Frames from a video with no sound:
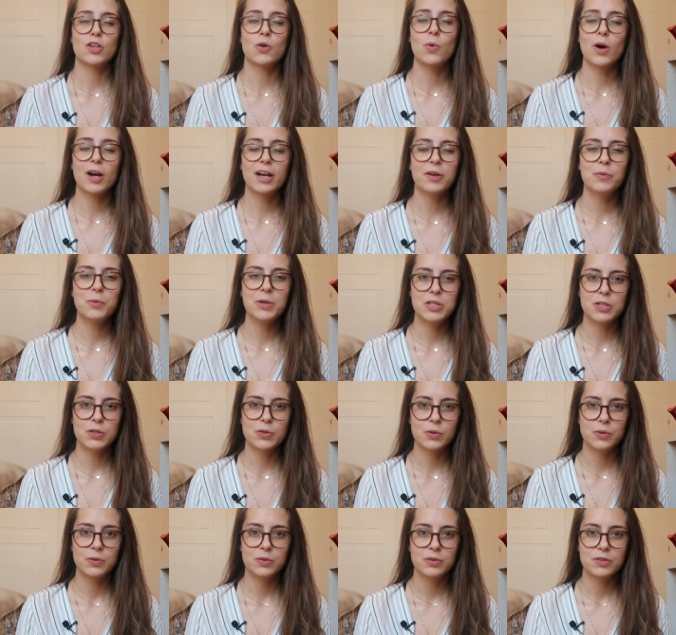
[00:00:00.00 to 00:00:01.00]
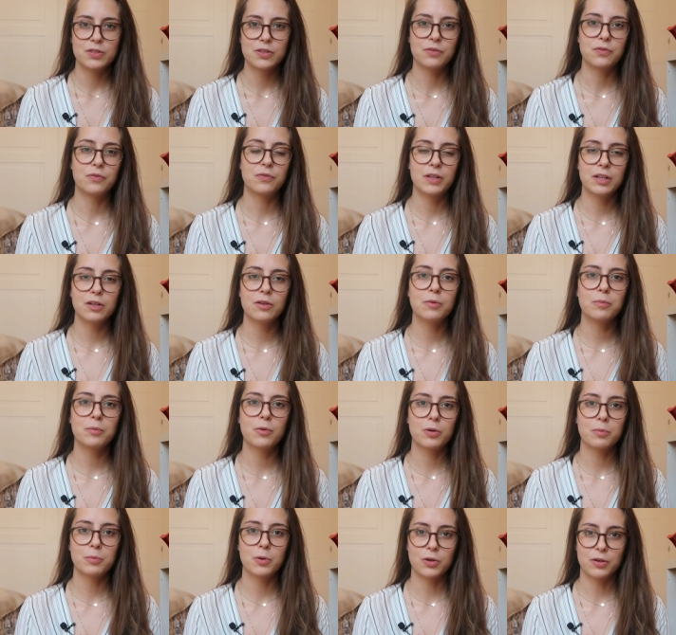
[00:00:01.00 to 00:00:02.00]
So what can we do to feel
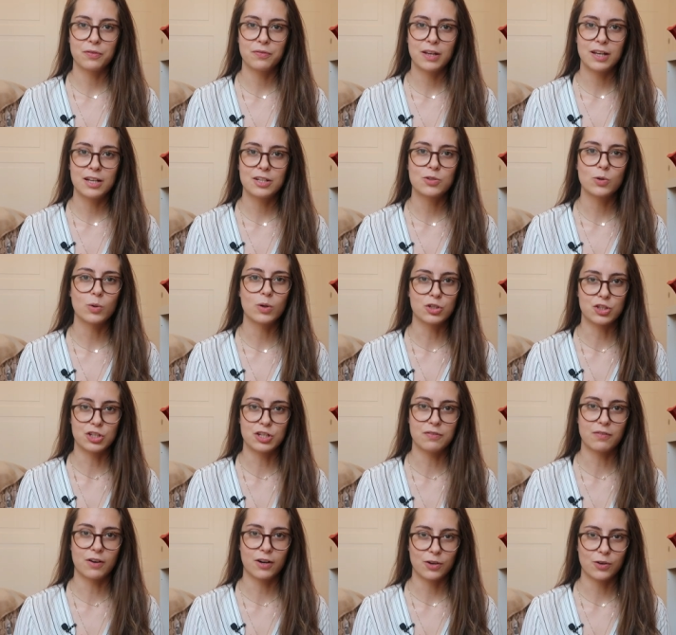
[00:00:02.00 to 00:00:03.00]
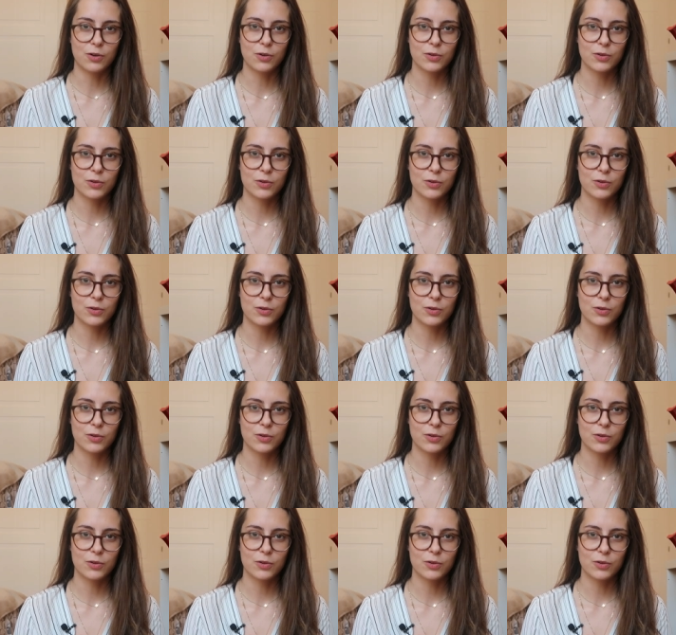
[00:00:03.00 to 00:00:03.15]
more motivated to achieve our